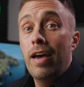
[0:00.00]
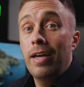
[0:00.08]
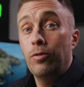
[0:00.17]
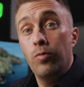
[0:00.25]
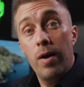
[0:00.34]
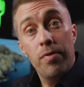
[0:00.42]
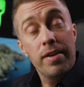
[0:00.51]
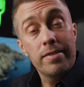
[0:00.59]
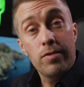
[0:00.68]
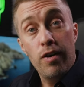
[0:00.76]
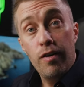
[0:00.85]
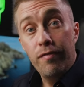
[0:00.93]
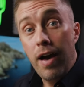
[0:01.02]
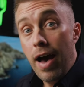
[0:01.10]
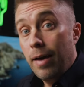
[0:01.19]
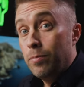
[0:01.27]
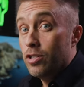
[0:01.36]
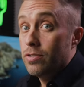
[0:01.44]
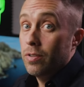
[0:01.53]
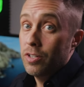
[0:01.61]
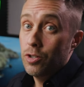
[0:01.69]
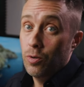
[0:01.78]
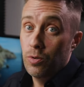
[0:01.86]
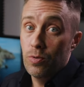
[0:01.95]
And to round things off, I'm just
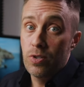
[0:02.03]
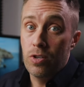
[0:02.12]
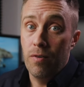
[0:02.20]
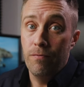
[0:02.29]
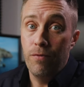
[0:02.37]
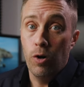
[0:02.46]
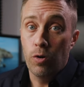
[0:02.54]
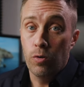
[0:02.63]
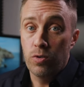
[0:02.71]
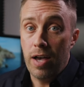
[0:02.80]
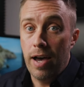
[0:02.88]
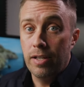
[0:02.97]
gonna show you some photos